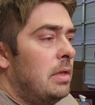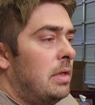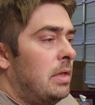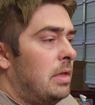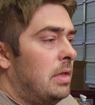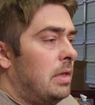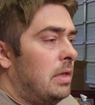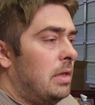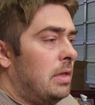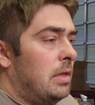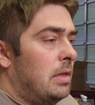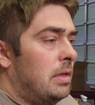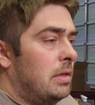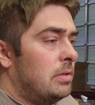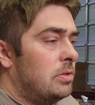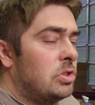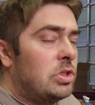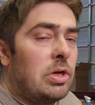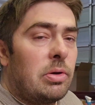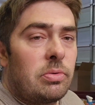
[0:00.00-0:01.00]

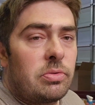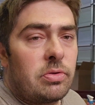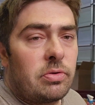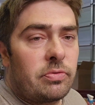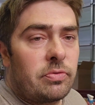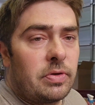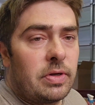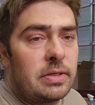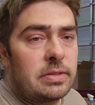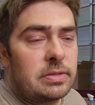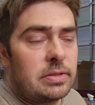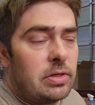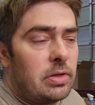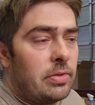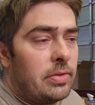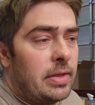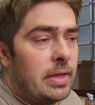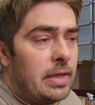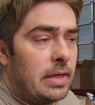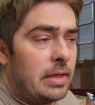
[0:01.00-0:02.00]
and share with your friends and all
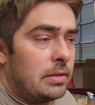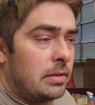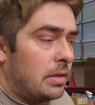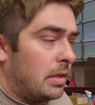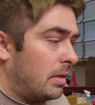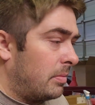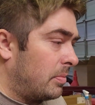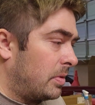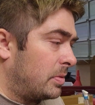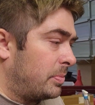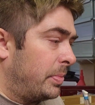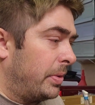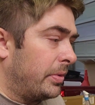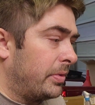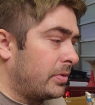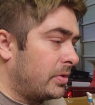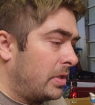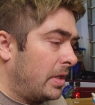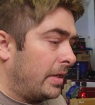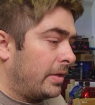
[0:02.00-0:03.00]
that. Let's build
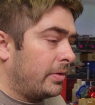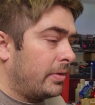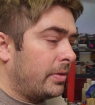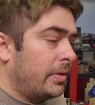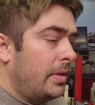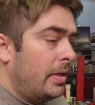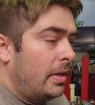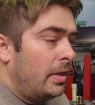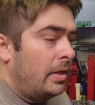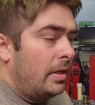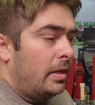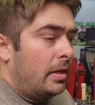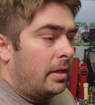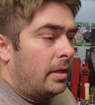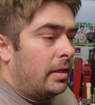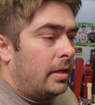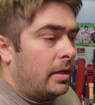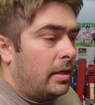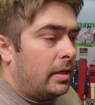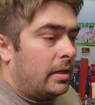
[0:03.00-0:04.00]
the channel
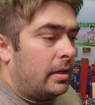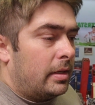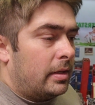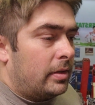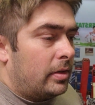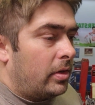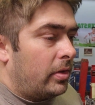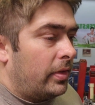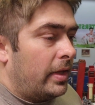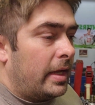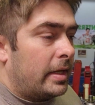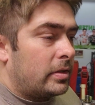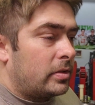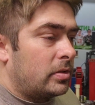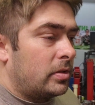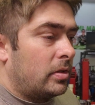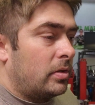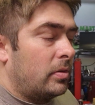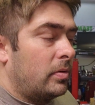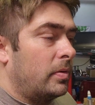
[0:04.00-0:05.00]
and all that.
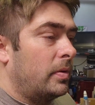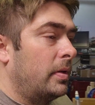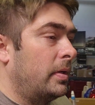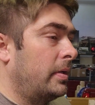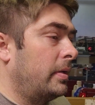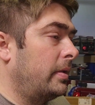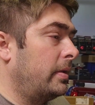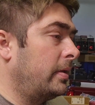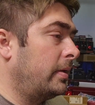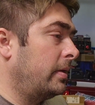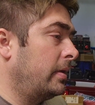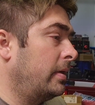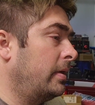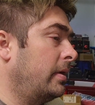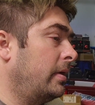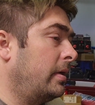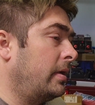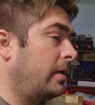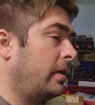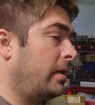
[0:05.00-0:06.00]
So
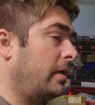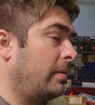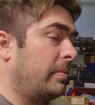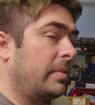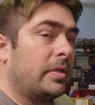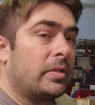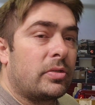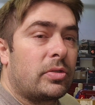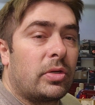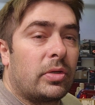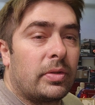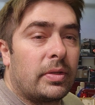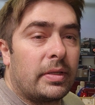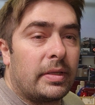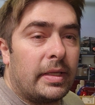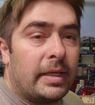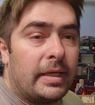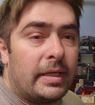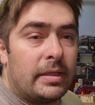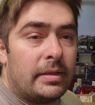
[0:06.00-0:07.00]
it is currently
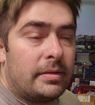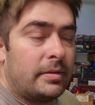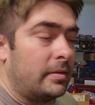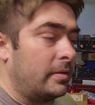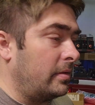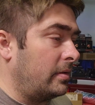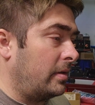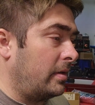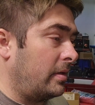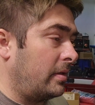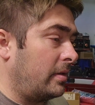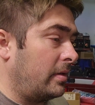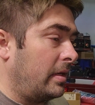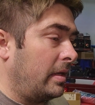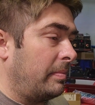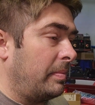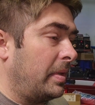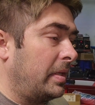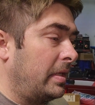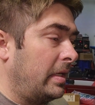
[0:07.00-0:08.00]
late on
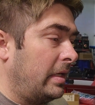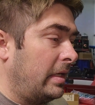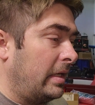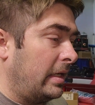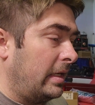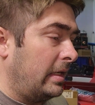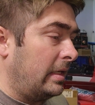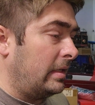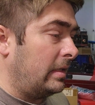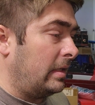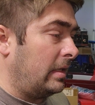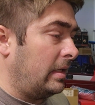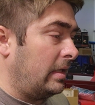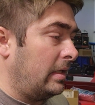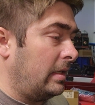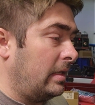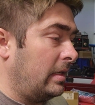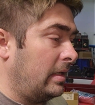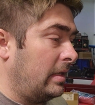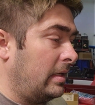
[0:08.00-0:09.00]
a Monday night
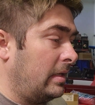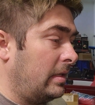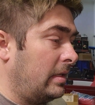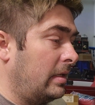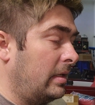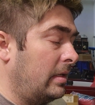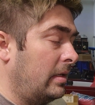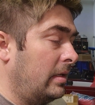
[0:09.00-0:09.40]
and